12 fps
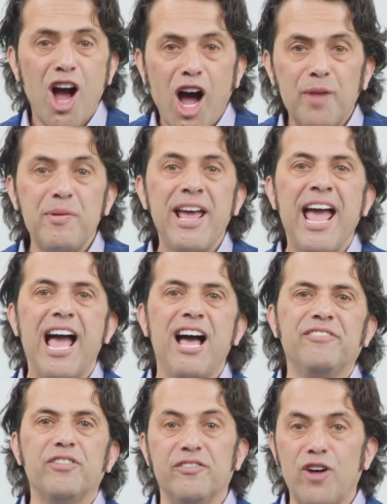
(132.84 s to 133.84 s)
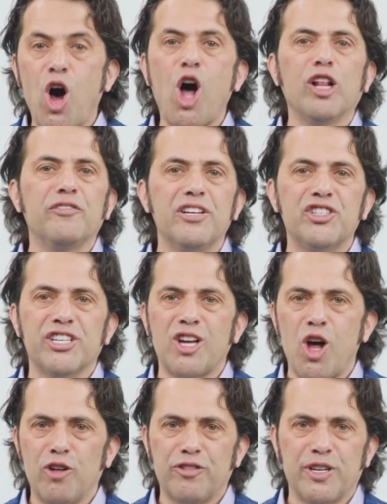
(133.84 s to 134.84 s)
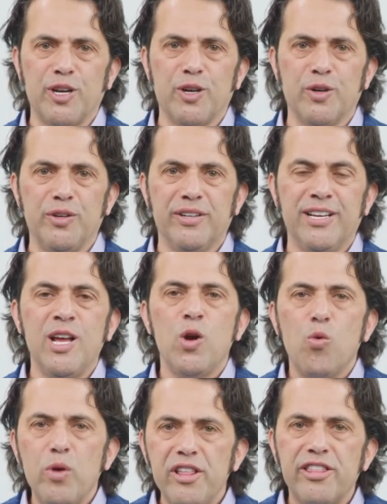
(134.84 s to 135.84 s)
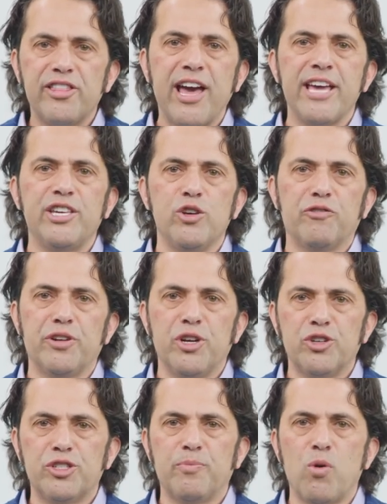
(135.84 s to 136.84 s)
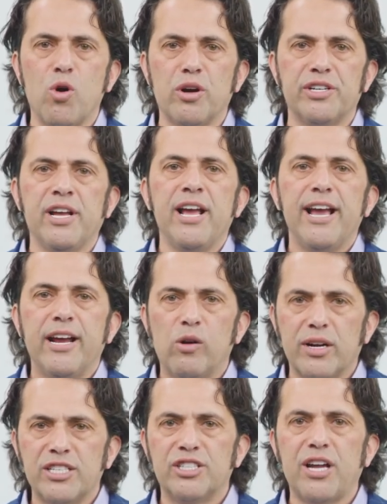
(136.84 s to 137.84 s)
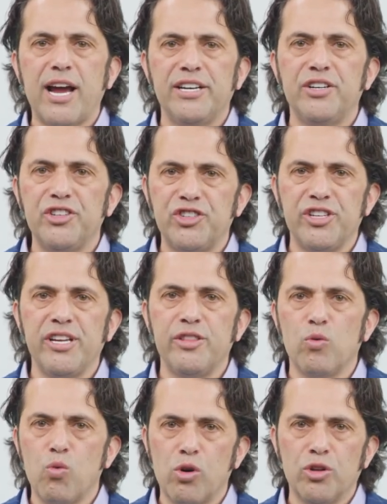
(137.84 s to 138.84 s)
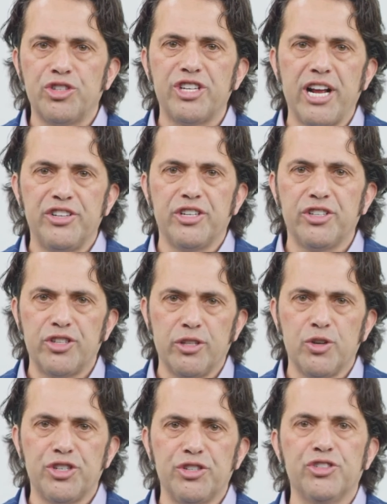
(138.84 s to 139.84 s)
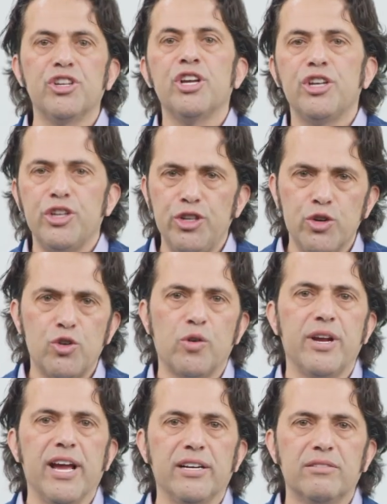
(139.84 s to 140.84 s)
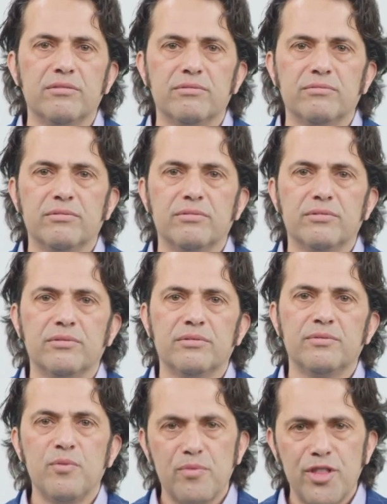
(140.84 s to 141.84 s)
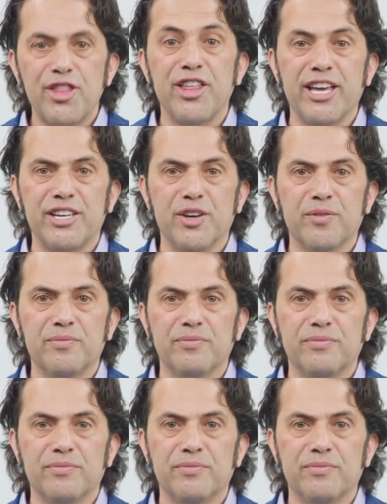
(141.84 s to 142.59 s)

On behalf of all of us at Call for Code, we thank you for your support and are excited to see the world-changing solutions you create. Thank you.